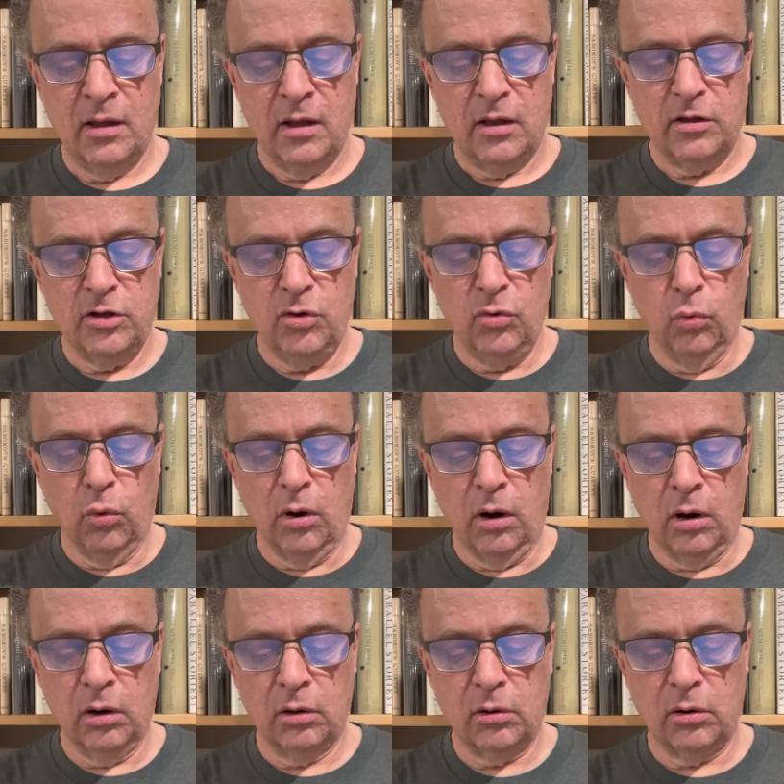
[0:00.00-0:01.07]
You
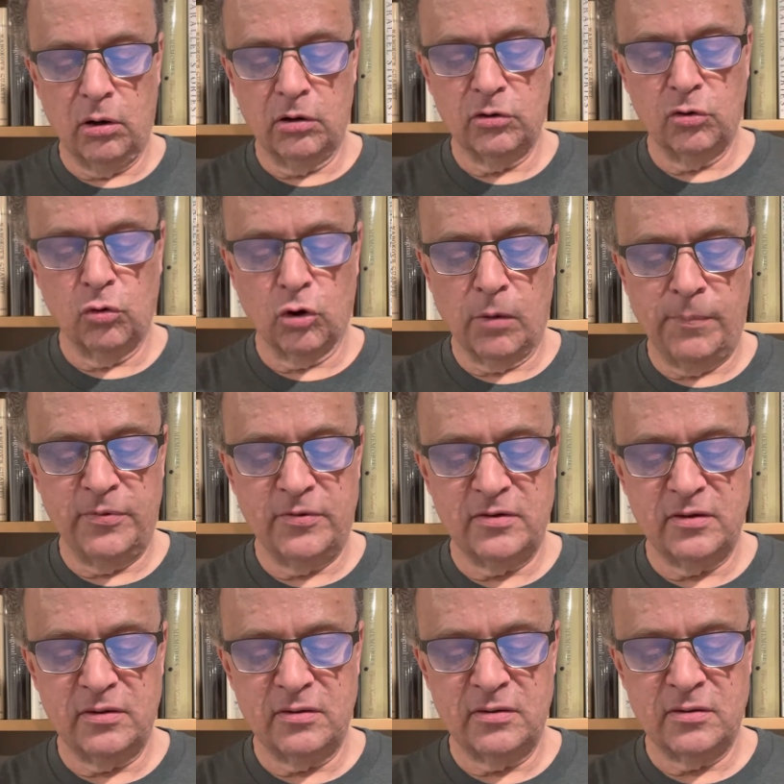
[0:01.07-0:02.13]
walk on
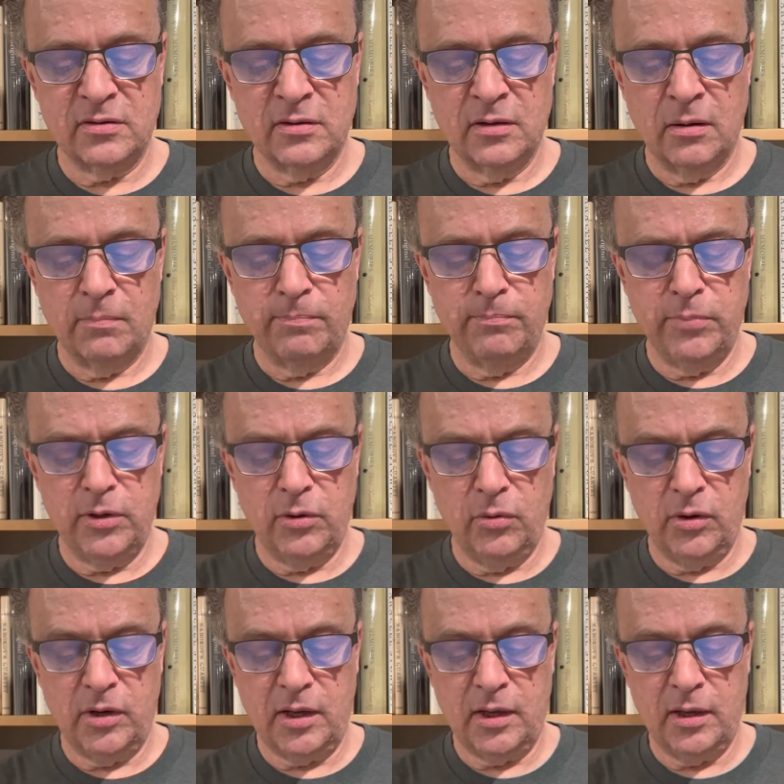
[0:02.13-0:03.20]
corpses,
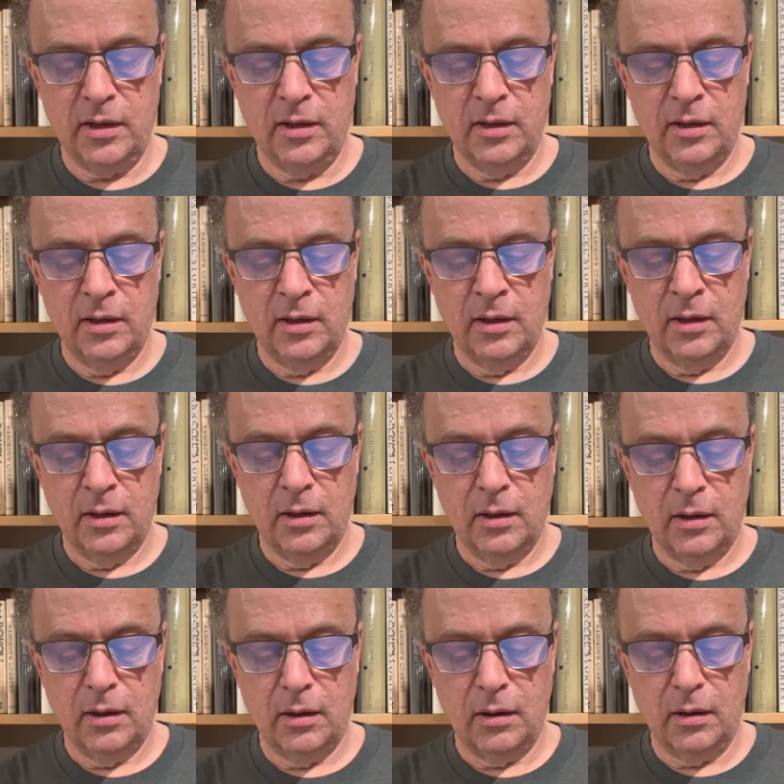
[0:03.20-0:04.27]
Beauty,
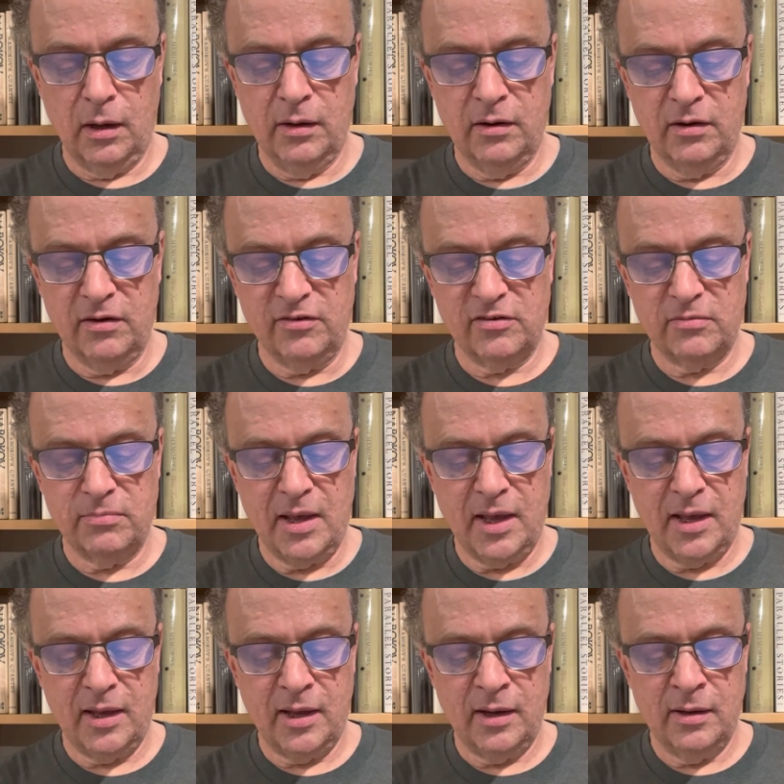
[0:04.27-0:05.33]

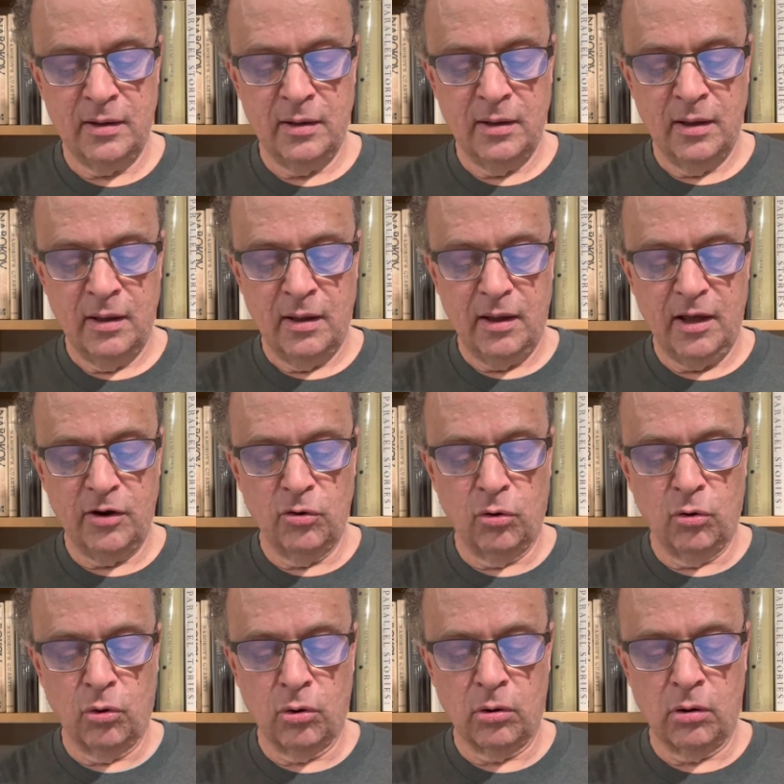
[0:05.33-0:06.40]
undismayed, and
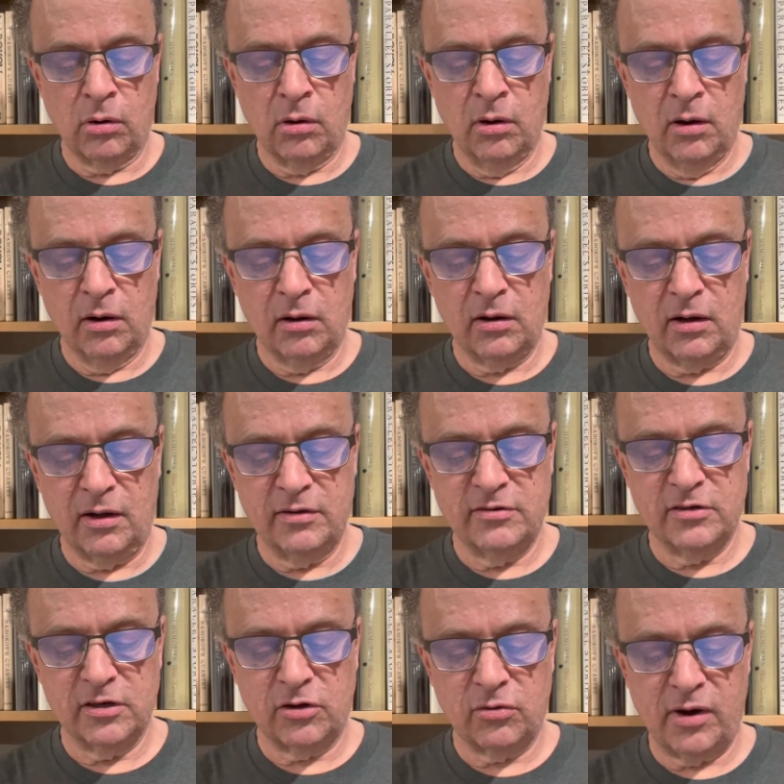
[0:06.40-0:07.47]
horror
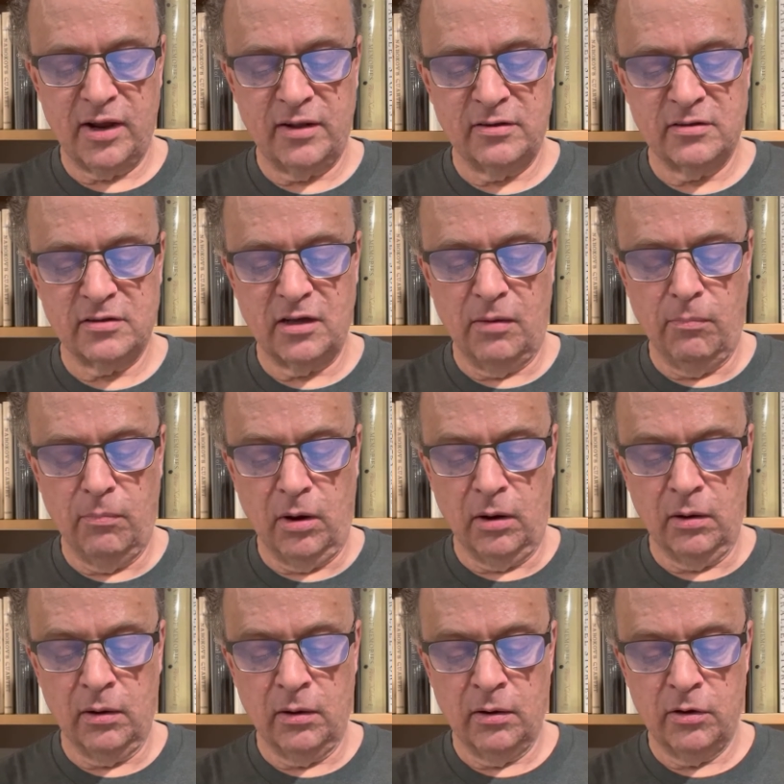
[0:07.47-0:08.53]
consecrates
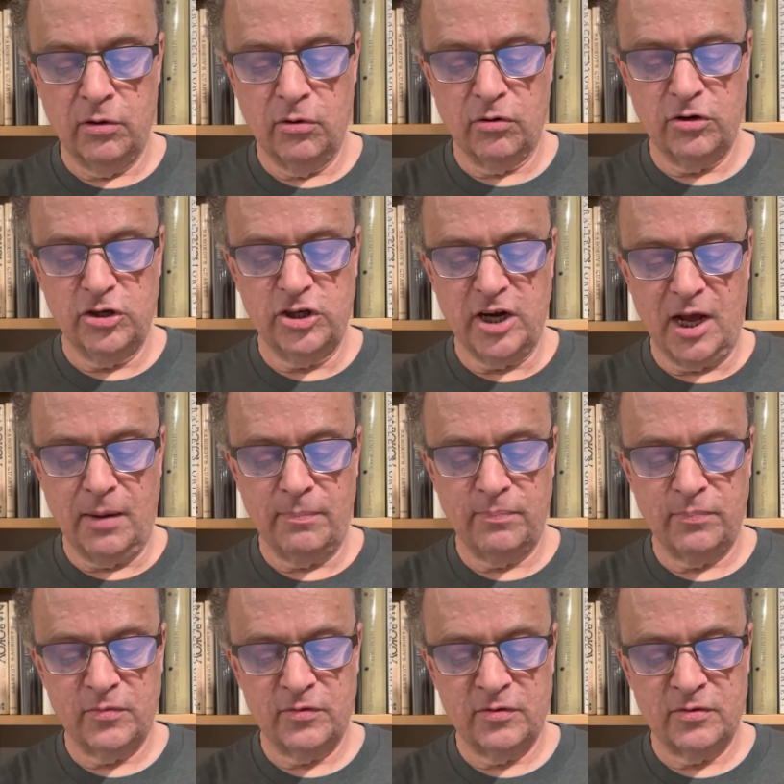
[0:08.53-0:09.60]
among your
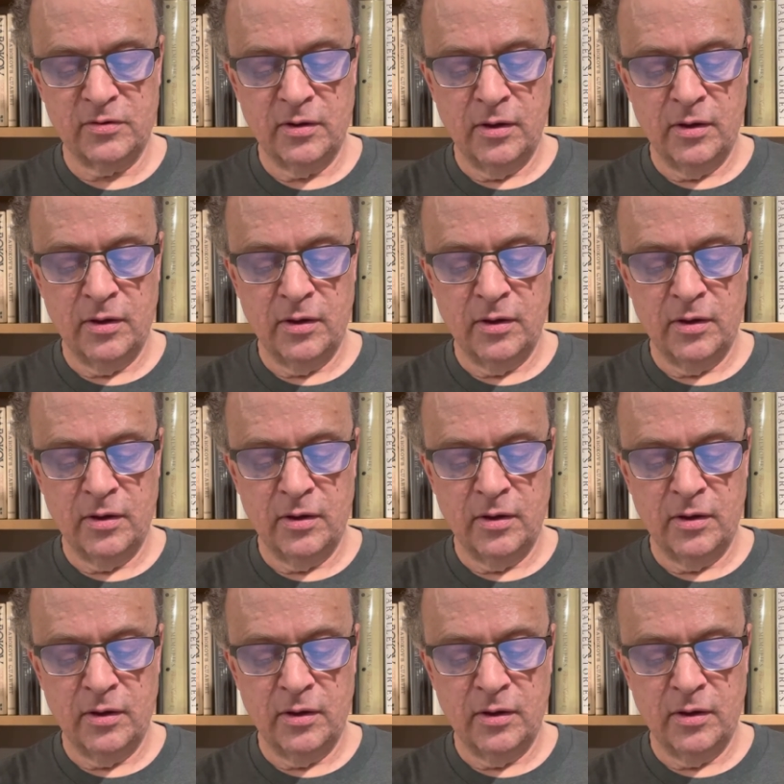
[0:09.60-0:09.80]
gems.